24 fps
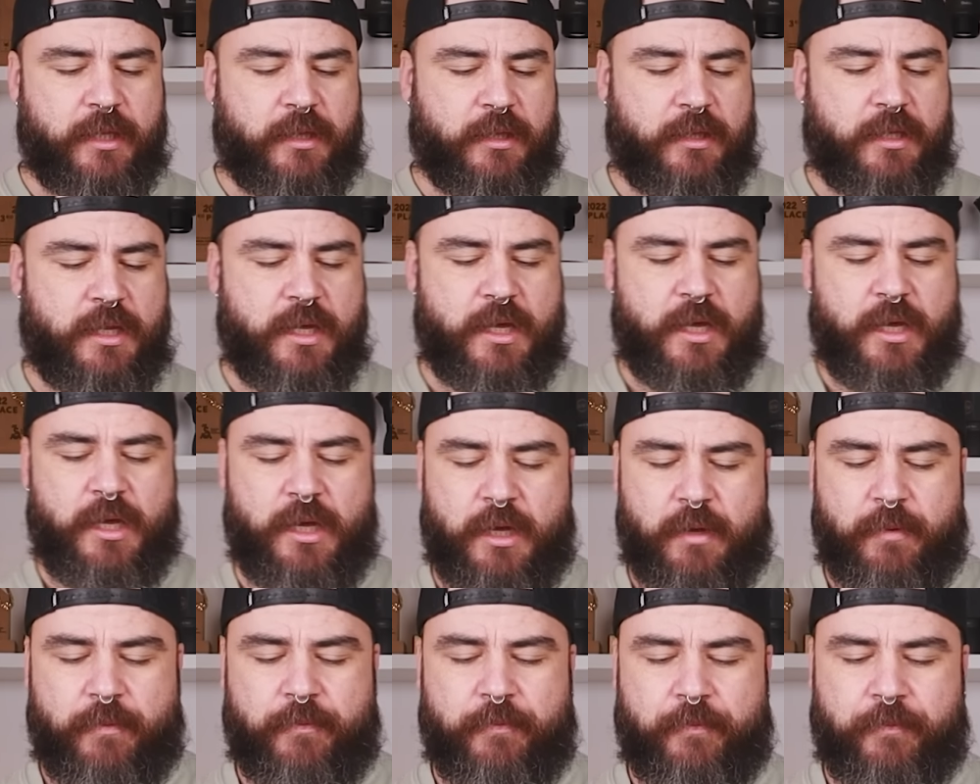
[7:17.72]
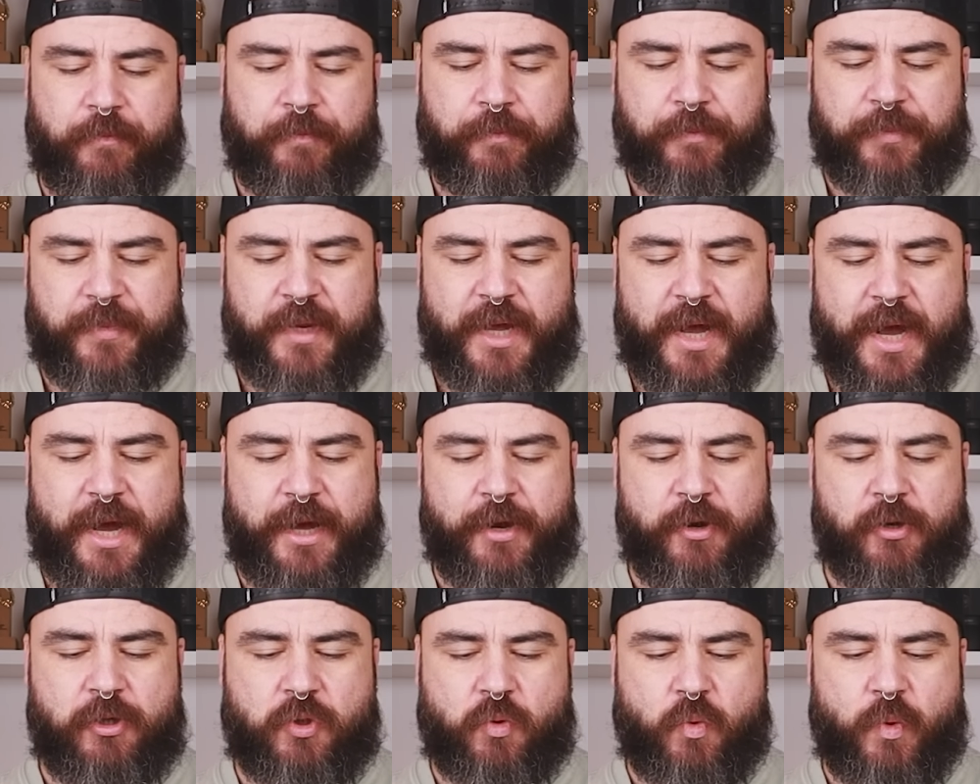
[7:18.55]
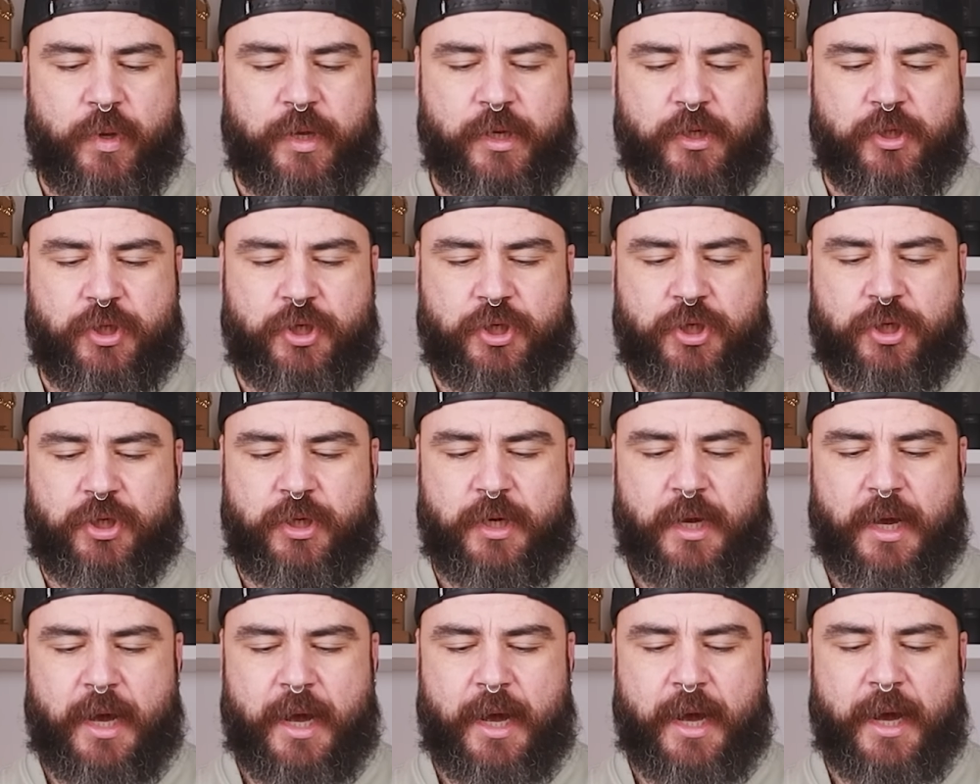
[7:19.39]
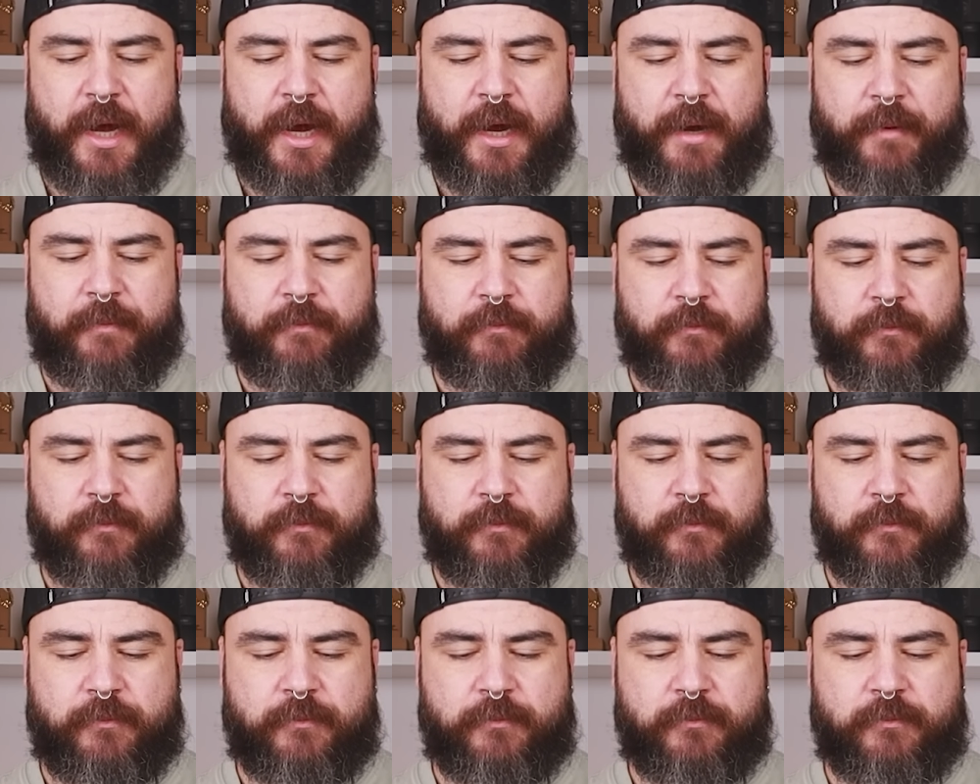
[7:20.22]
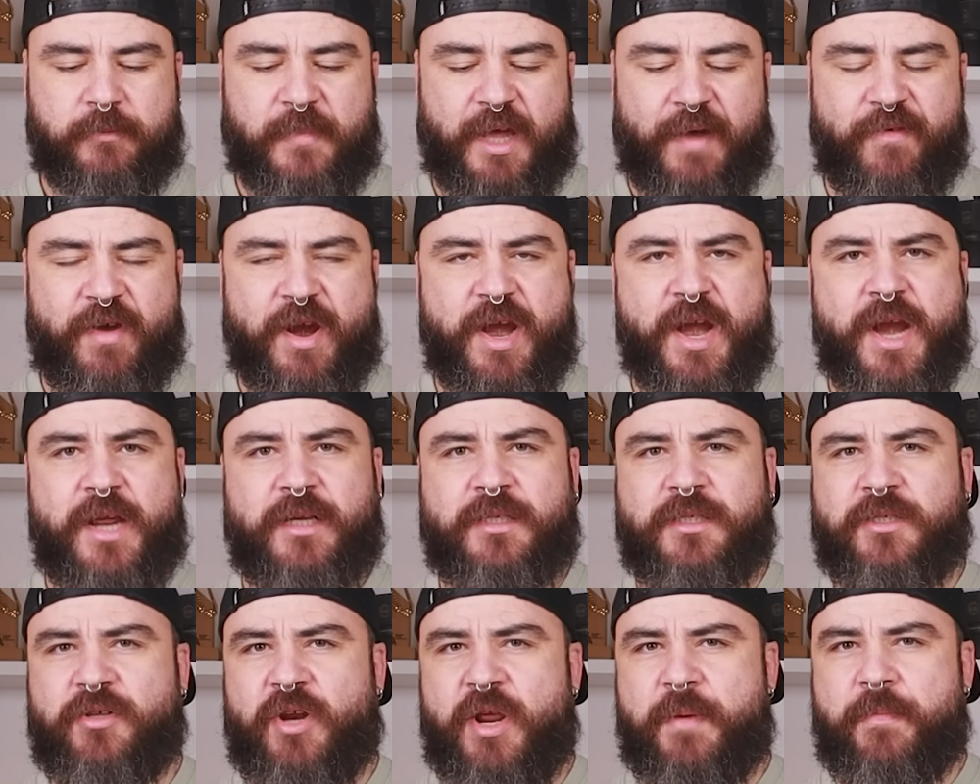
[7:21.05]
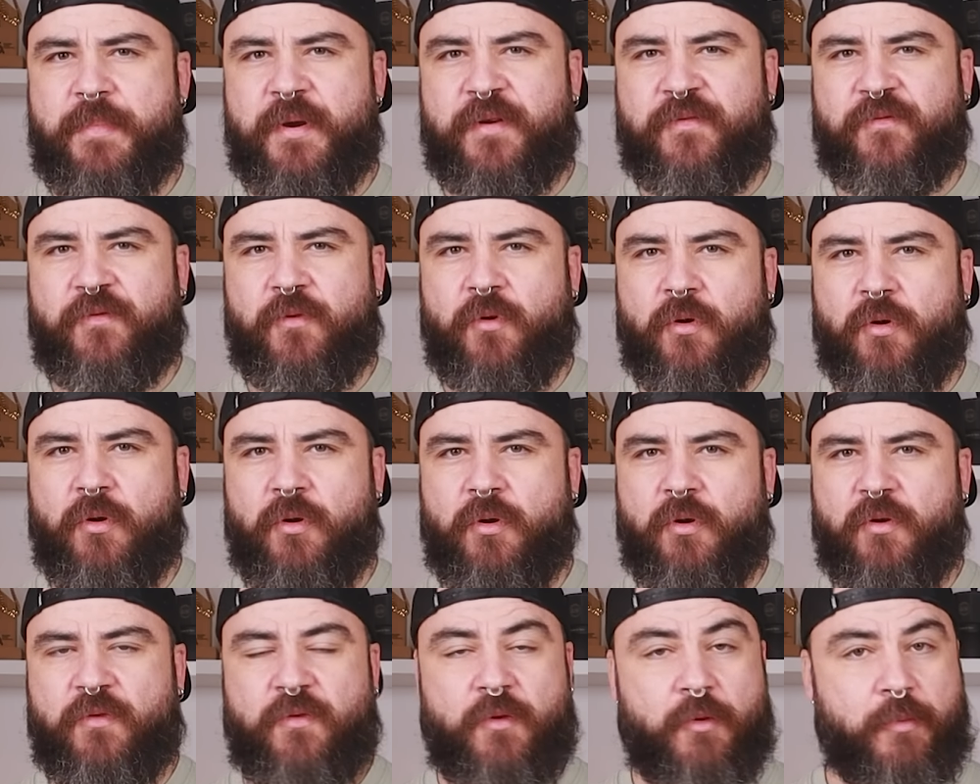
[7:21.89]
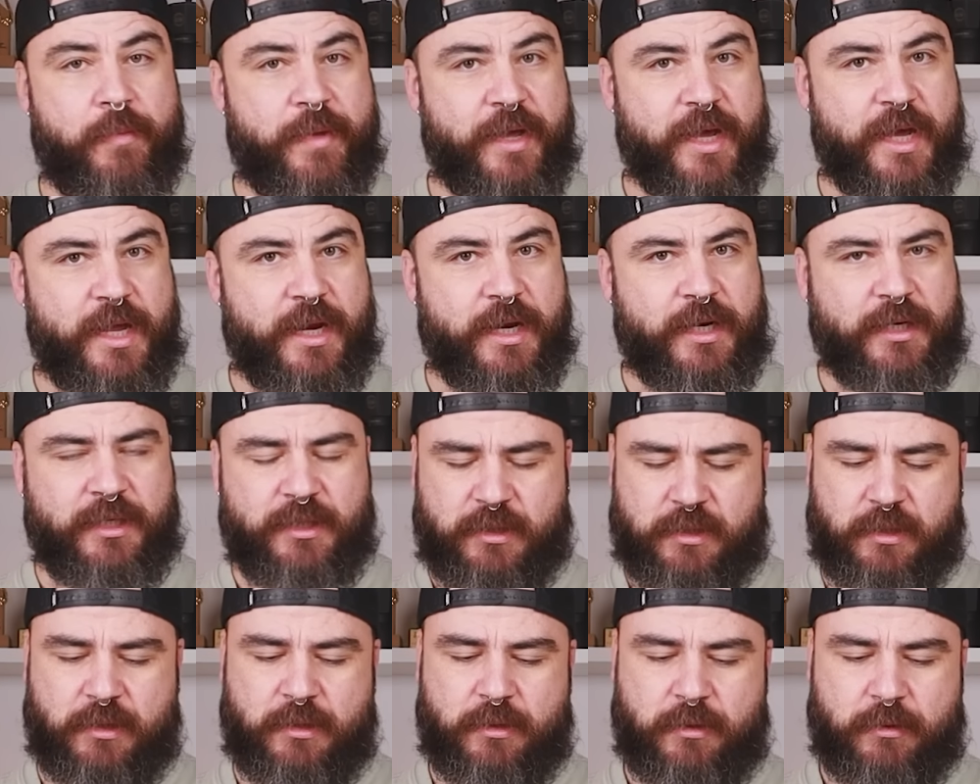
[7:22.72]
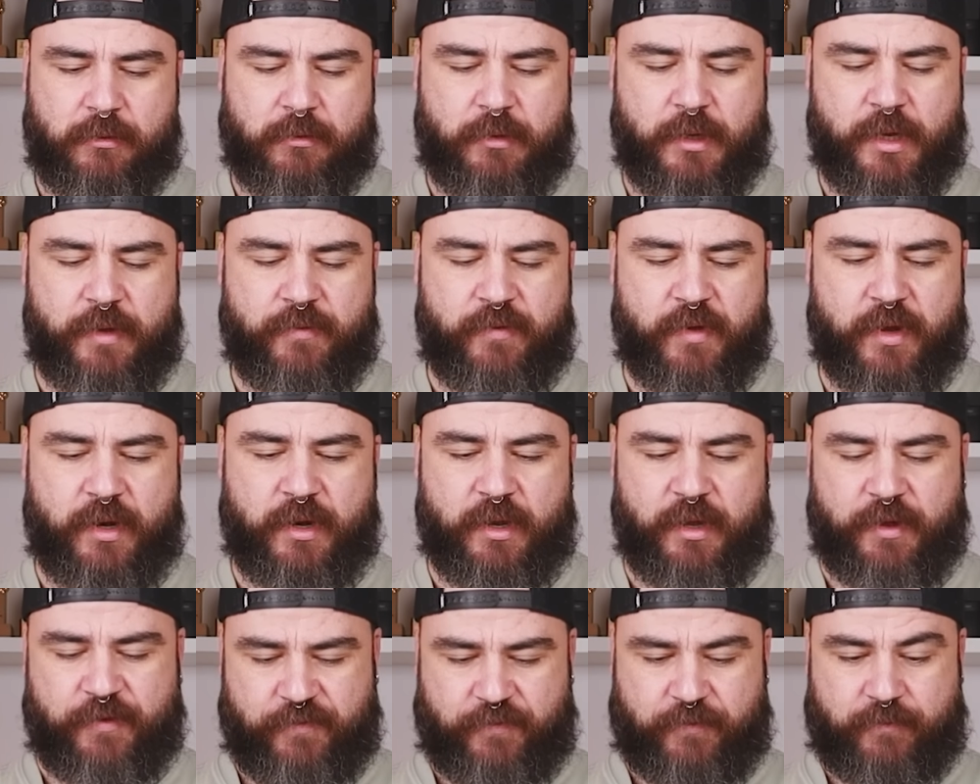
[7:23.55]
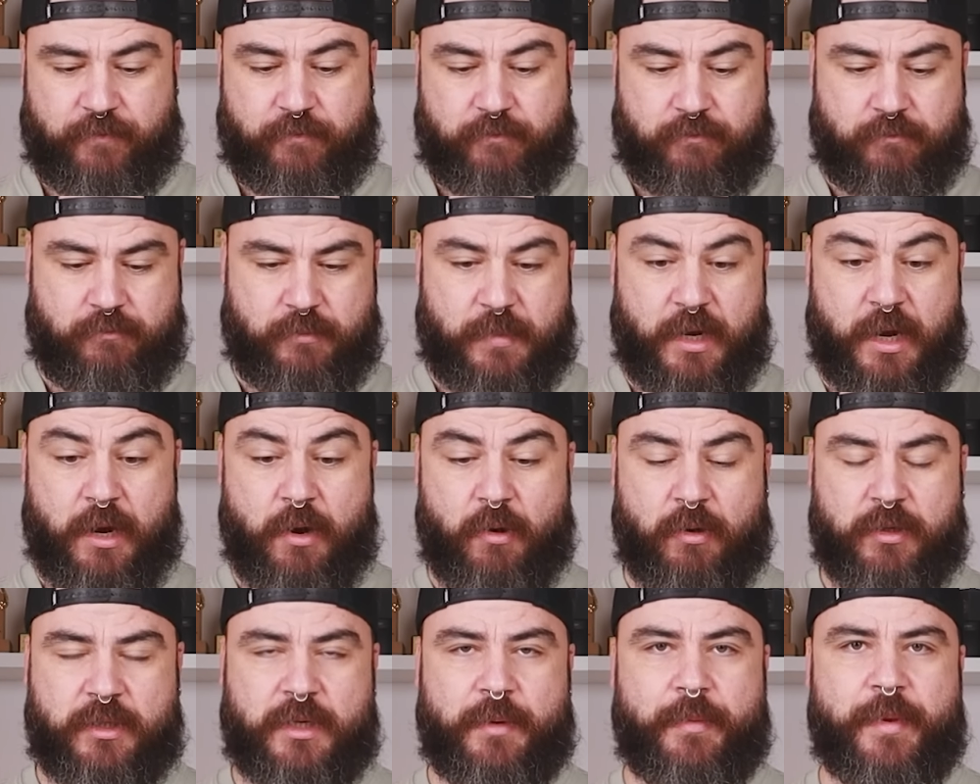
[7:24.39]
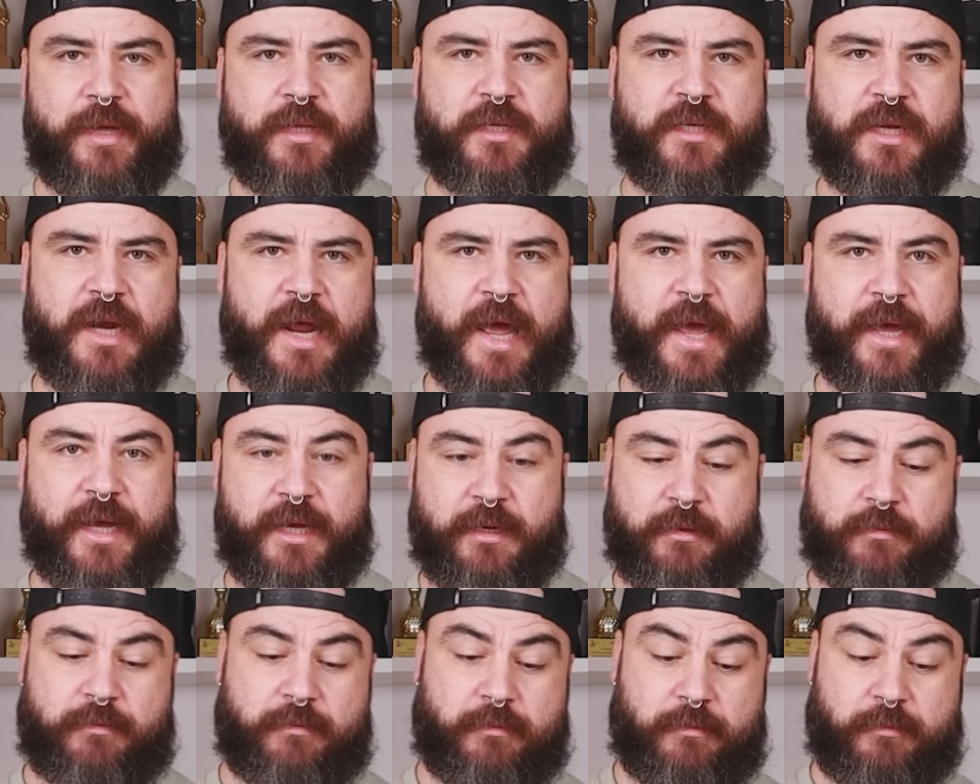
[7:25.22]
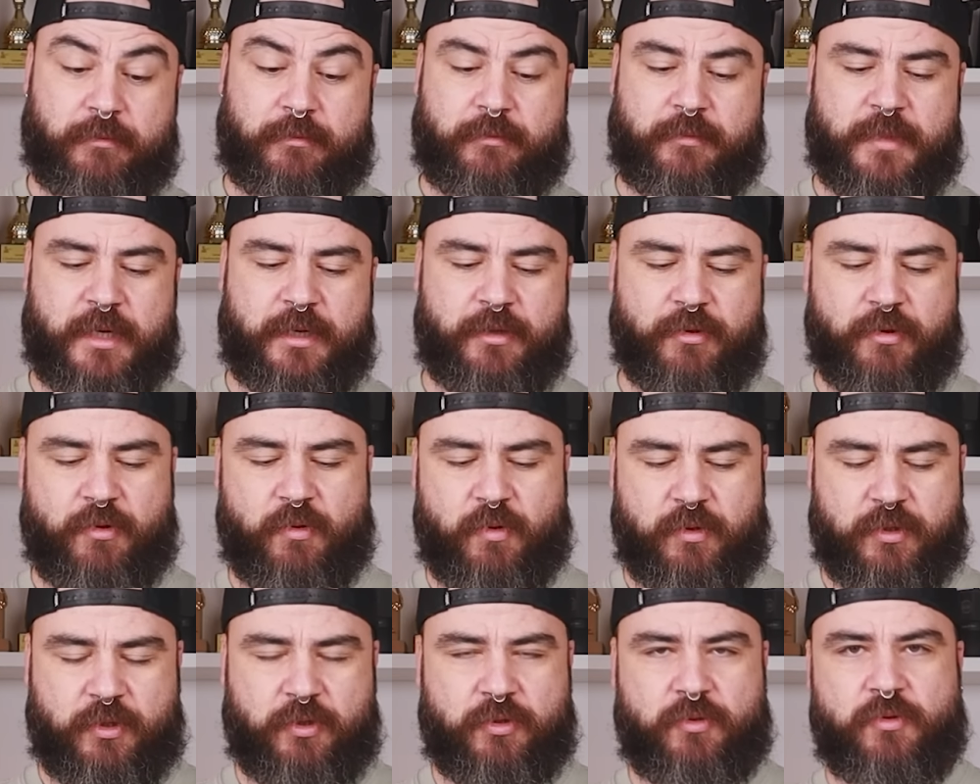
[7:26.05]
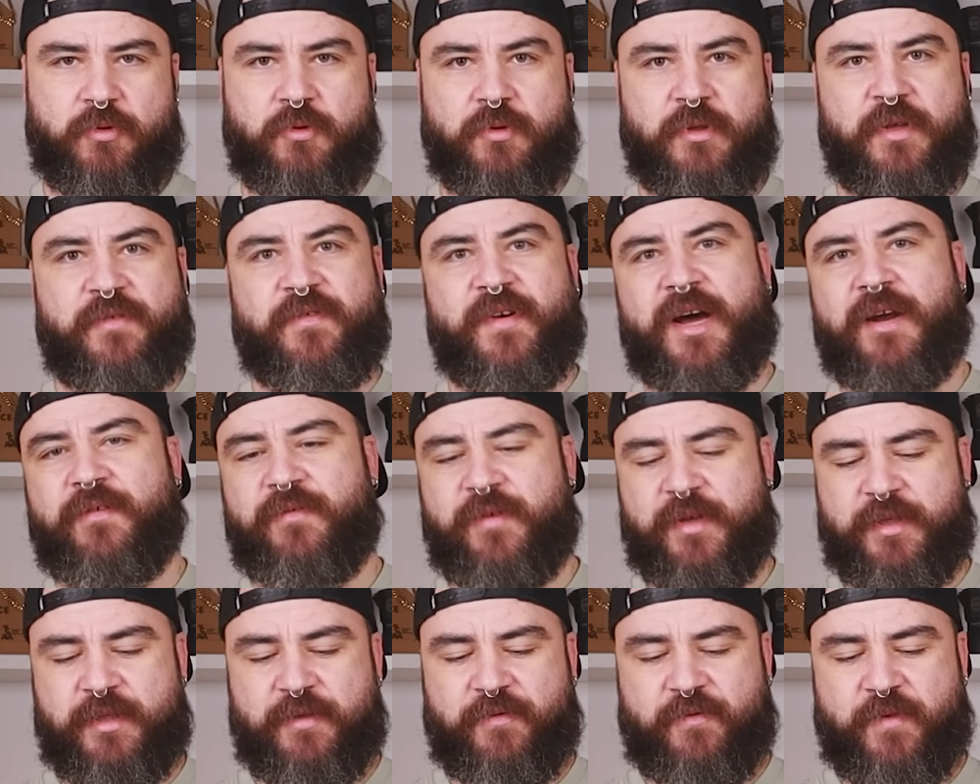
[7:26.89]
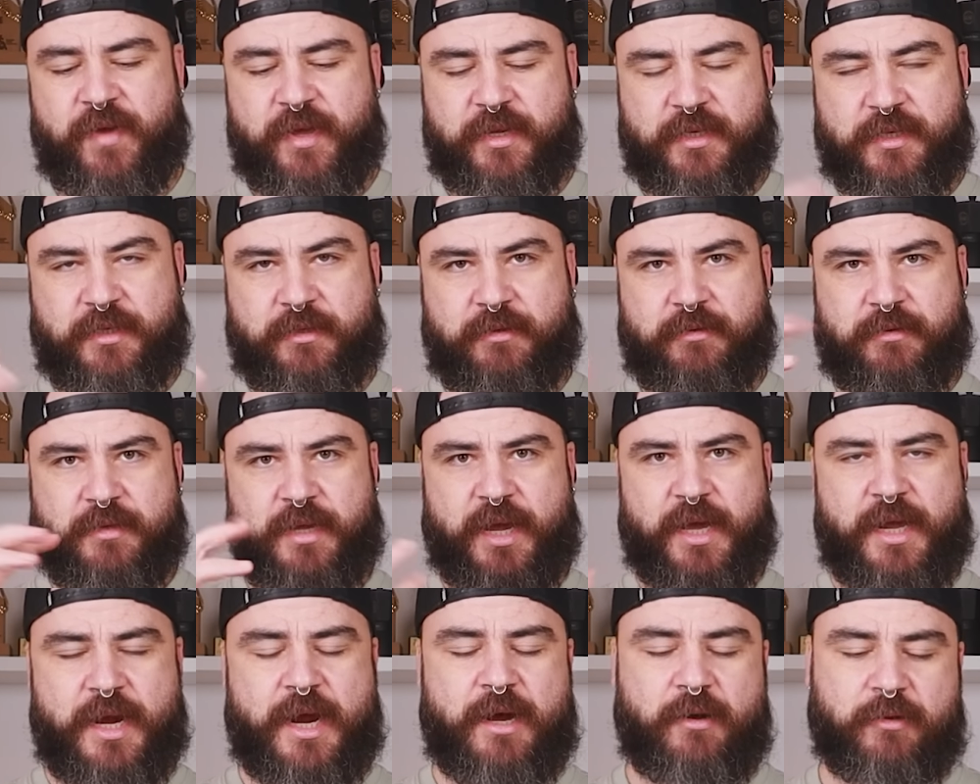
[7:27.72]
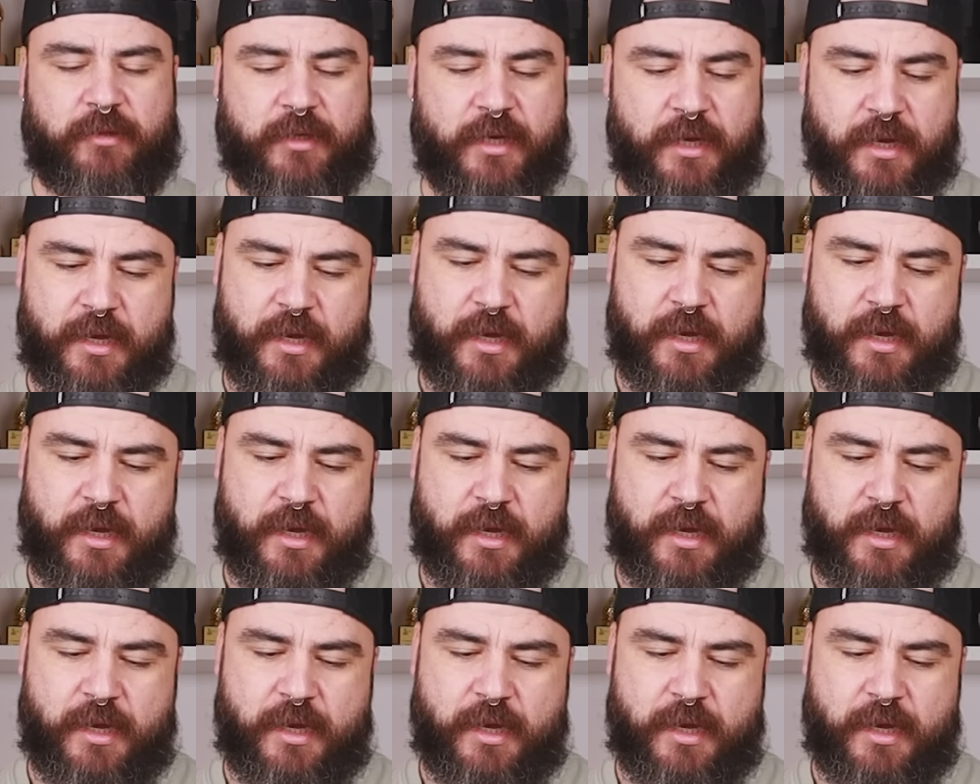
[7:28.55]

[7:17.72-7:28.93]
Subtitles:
the Hario Switch a very nice dripper for beginners, even if it looks a bit like, I don't know what to do, the valve and the things, take it out.